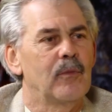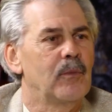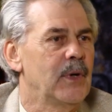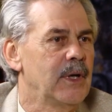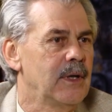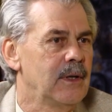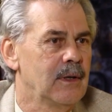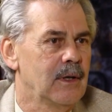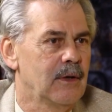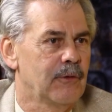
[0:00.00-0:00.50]

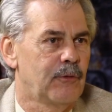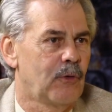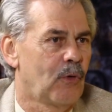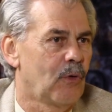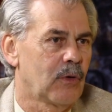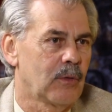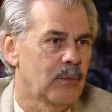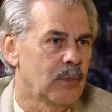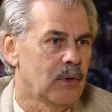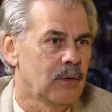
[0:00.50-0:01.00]
be
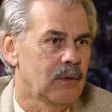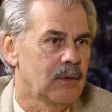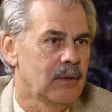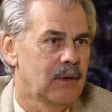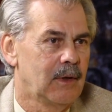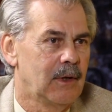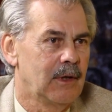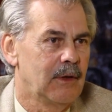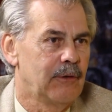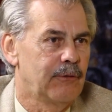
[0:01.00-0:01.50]
affordable
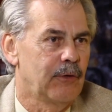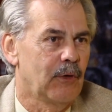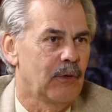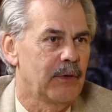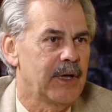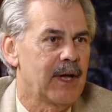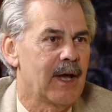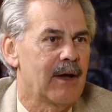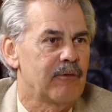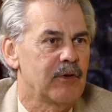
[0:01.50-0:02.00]
for
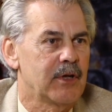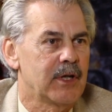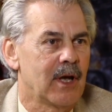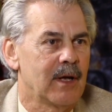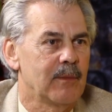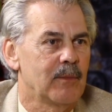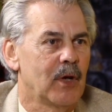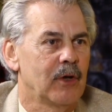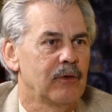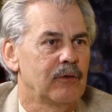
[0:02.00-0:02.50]
the
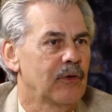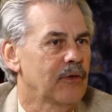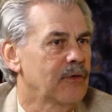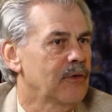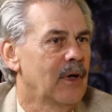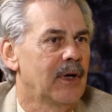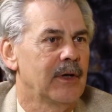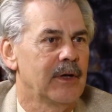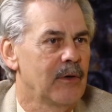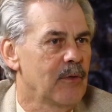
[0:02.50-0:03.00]
everyday motorist
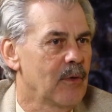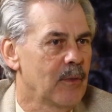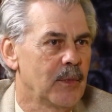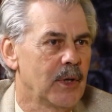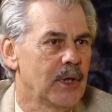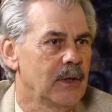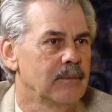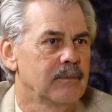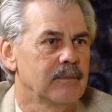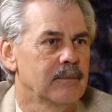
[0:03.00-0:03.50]
like you and
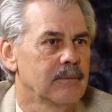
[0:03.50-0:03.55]
me.